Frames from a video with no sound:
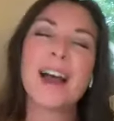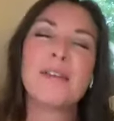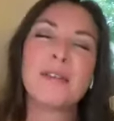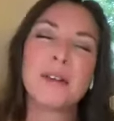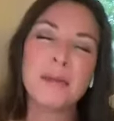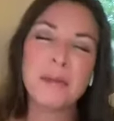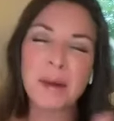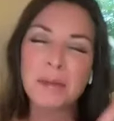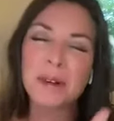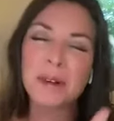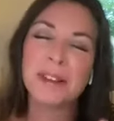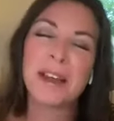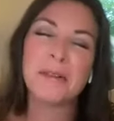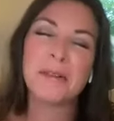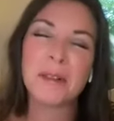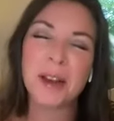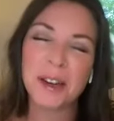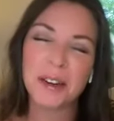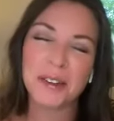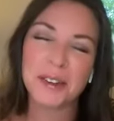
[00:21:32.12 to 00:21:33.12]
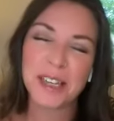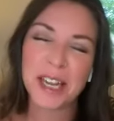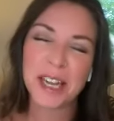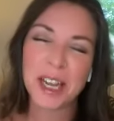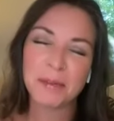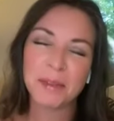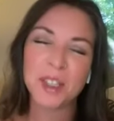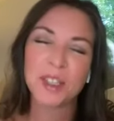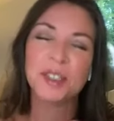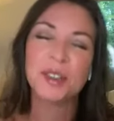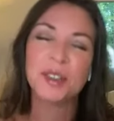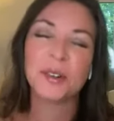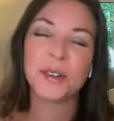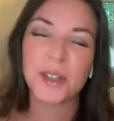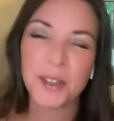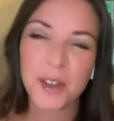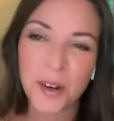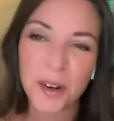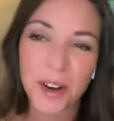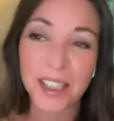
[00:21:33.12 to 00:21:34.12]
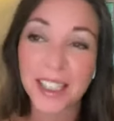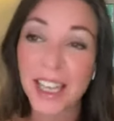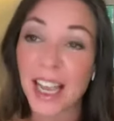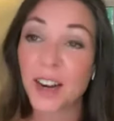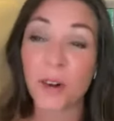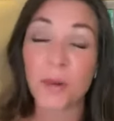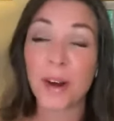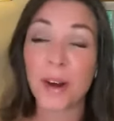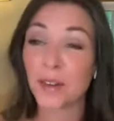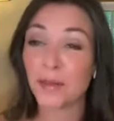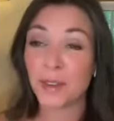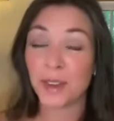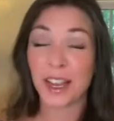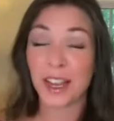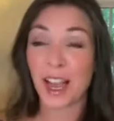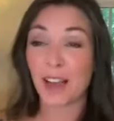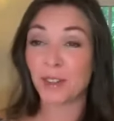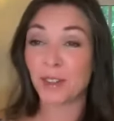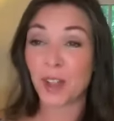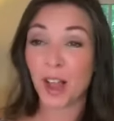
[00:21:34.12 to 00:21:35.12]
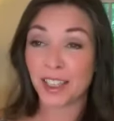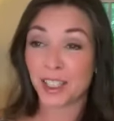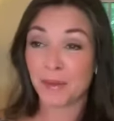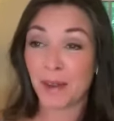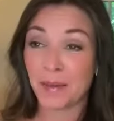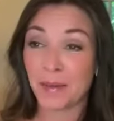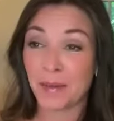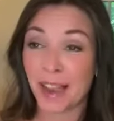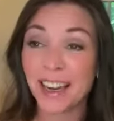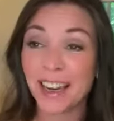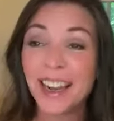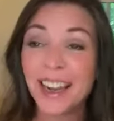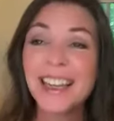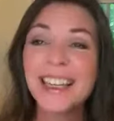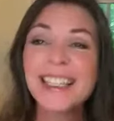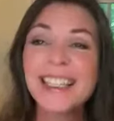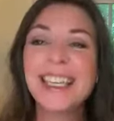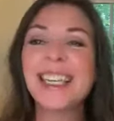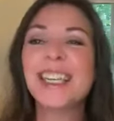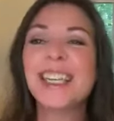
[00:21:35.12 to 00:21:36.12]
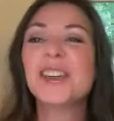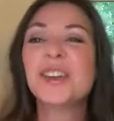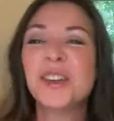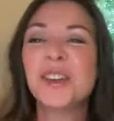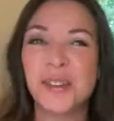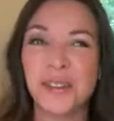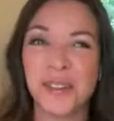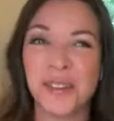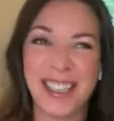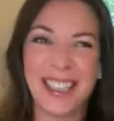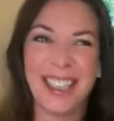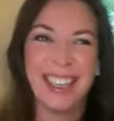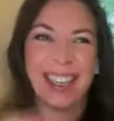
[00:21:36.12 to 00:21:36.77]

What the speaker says: I remember that writer's name, just so you know, because I don't want to feel like I've lost my mind. Dean Koontz.